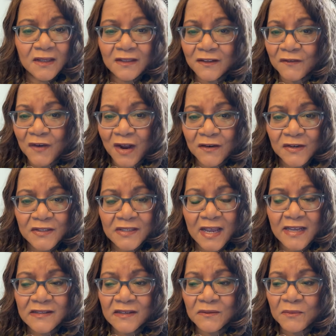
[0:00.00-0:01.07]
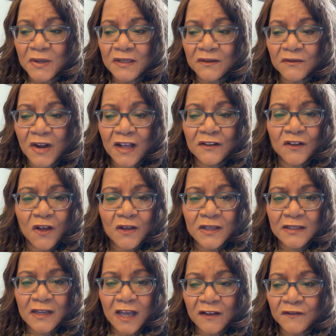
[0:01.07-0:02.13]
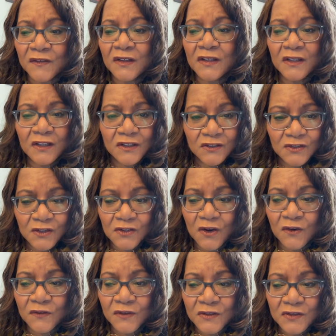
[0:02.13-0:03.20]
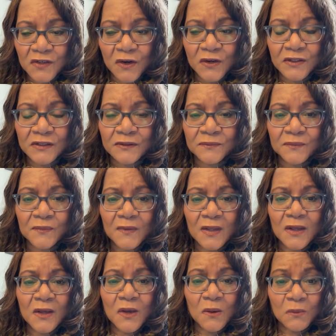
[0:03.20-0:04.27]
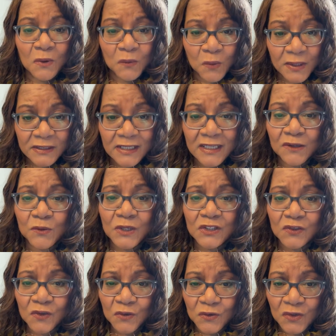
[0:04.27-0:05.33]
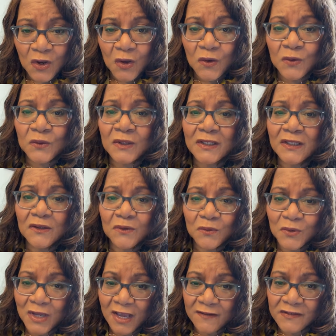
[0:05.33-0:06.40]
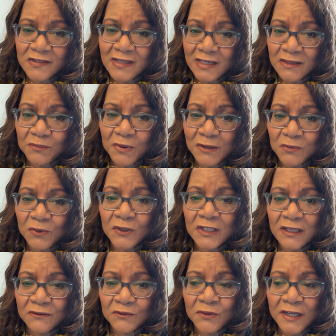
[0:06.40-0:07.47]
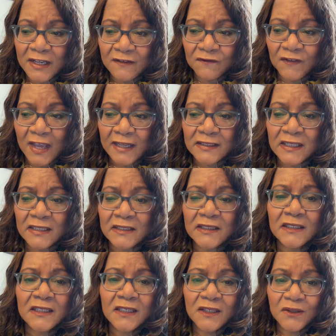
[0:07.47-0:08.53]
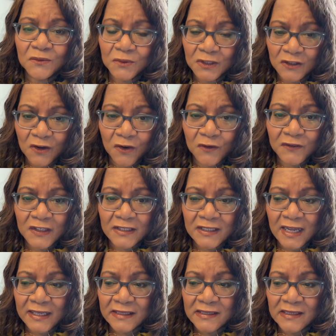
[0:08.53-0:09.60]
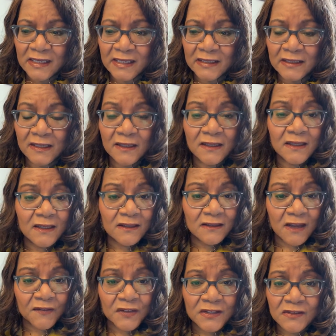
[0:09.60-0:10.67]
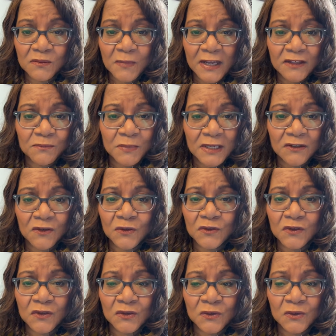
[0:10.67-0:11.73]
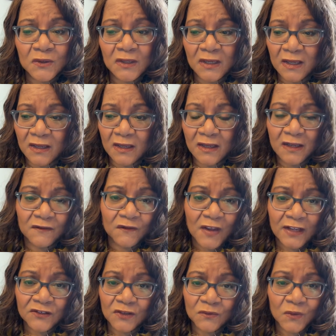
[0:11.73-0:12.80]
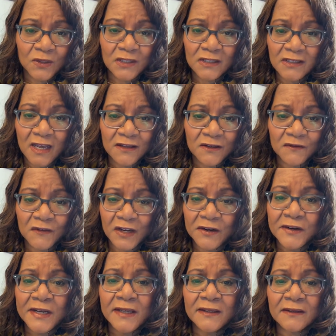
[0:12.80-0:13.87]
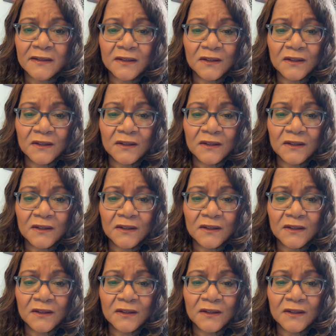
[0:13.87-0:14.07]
The virus hasn't been around long enough to know for certain. But one thing we do know, we have seen people get reinfected with COVID nineteen. Now, this may be due to infection with another variant.